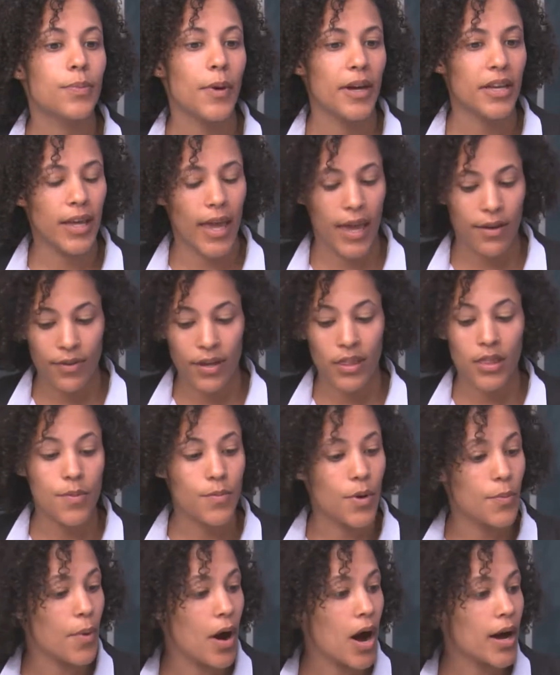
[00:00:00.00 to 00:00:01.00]
by giving them
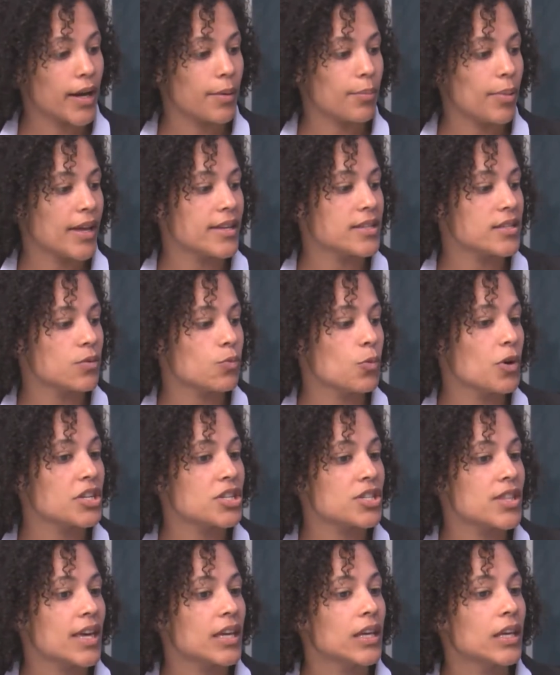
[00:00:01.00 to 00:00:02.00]
a marketplace in
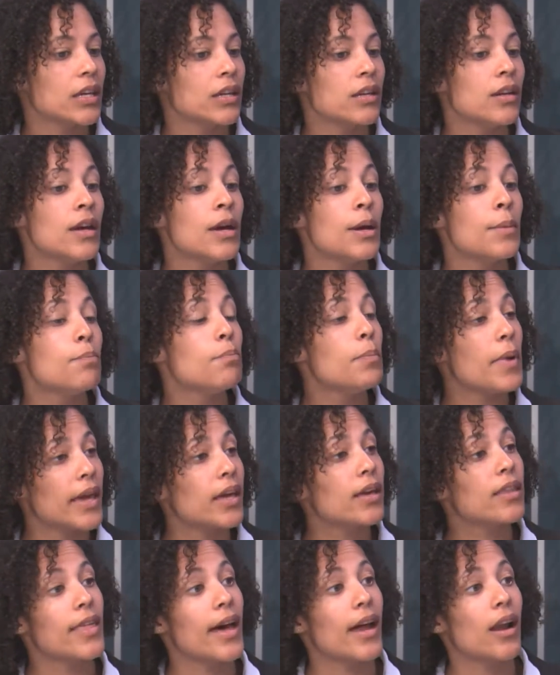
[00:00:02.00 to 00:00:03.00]
which they can
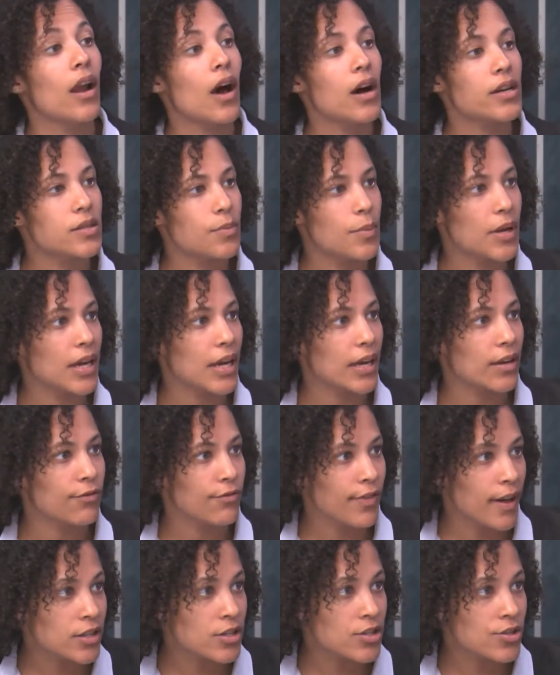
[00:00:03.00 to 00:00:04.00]
make their last minute
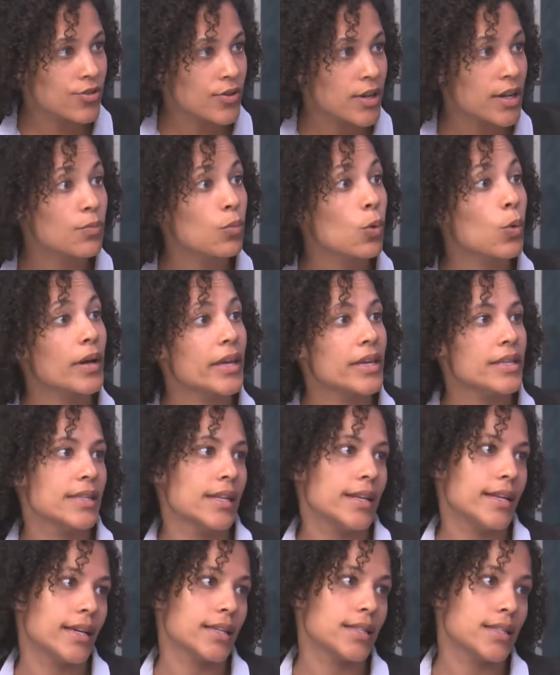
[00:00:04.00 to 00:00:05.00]
inventory more
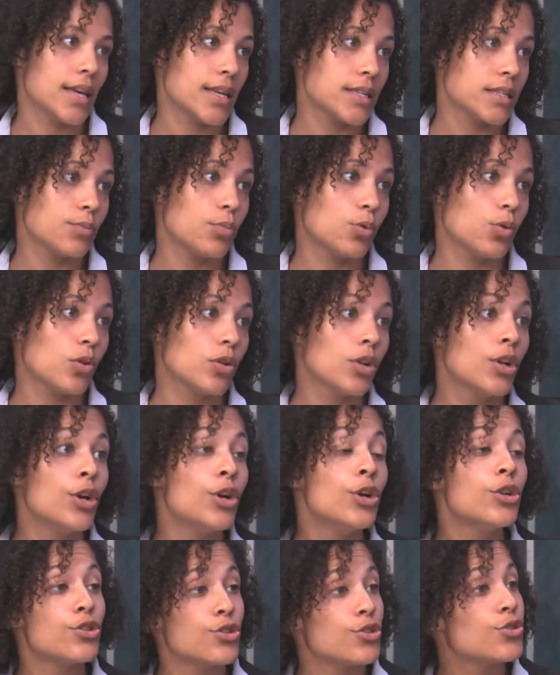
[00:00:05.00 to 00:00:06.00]
easily accessible
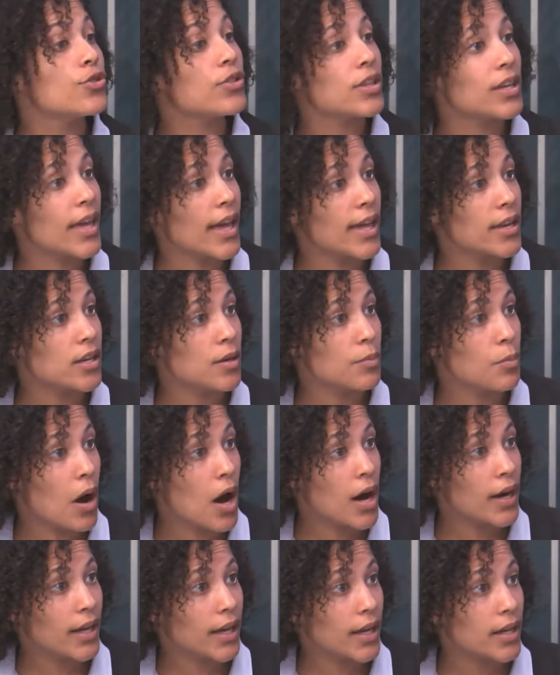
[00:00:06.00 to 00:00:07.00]
to the Kenyan
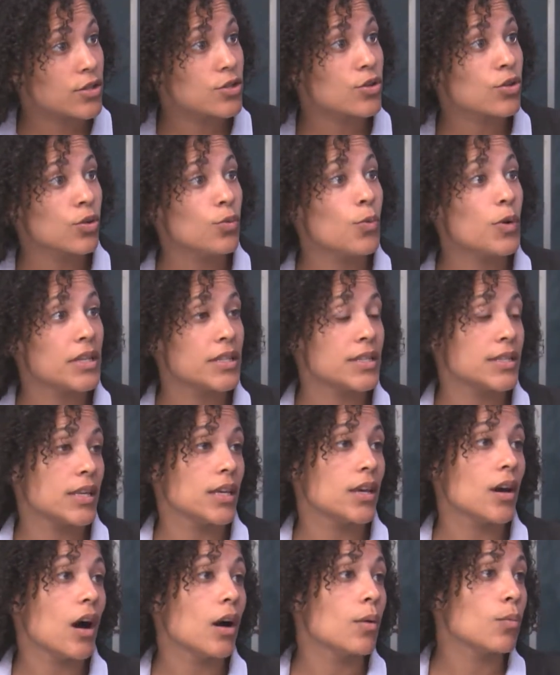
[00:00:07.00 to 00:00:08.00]
market, who we
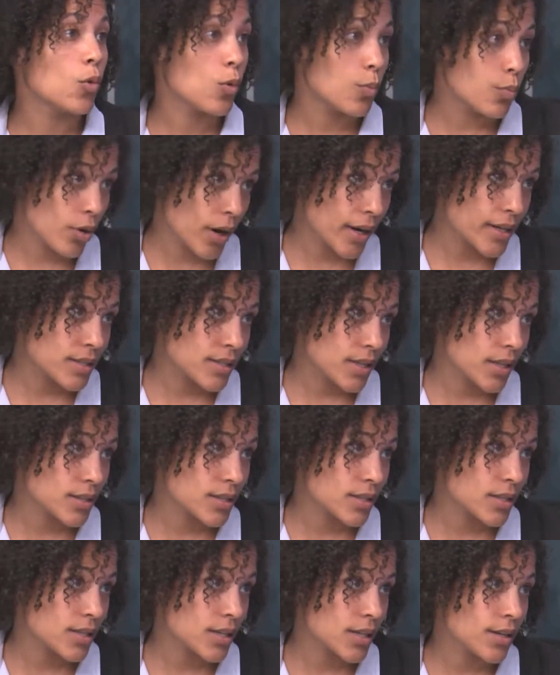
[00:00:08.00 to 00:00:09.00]
see are more price
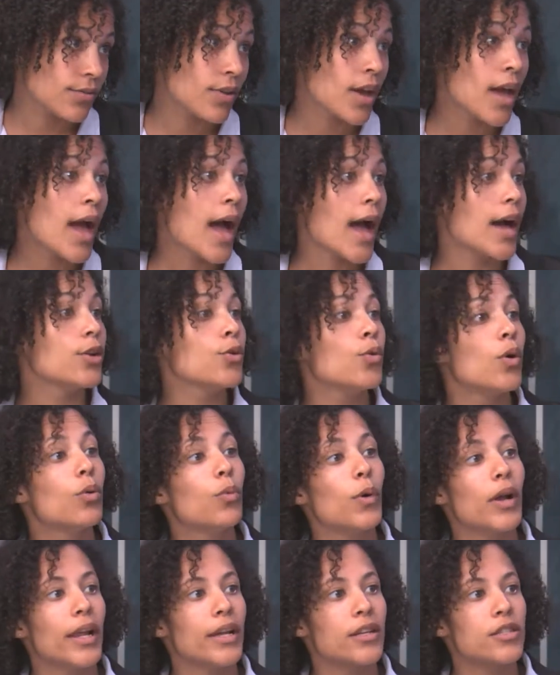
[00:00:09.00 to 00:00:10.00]
sensitive and who are
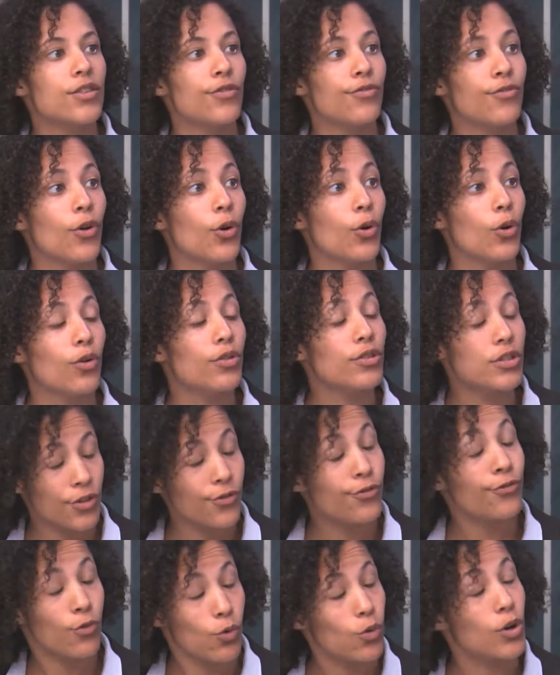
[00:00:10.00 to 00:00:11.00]
willing to
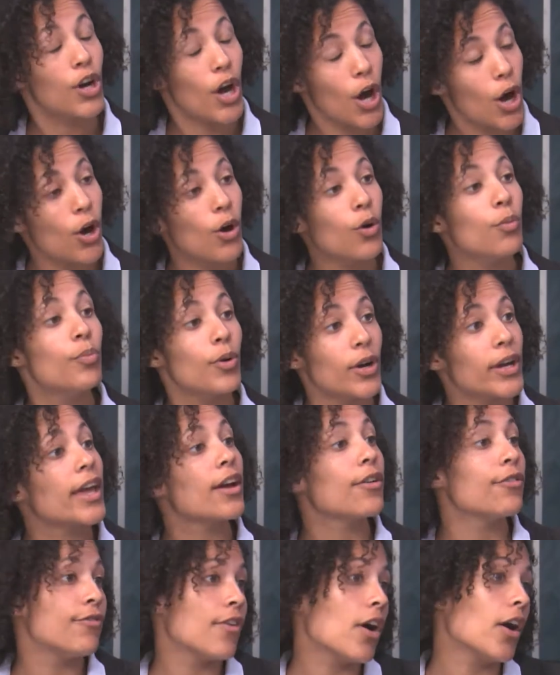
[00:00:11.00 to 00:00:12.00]
forego
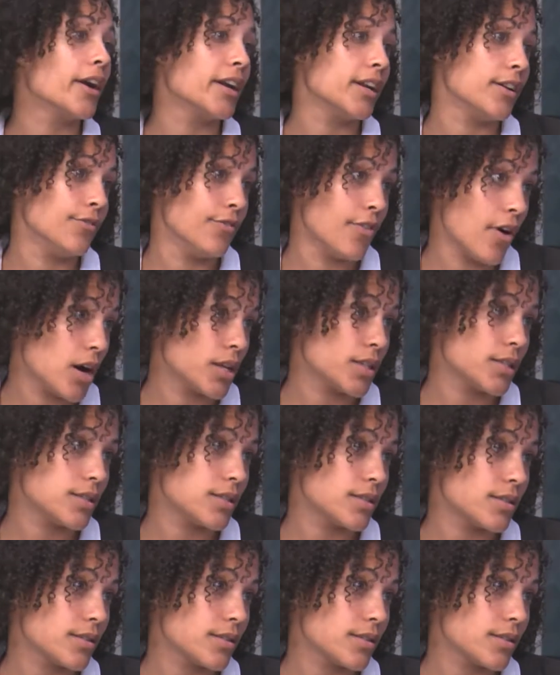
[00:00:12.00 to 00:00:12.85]
booking far in advance.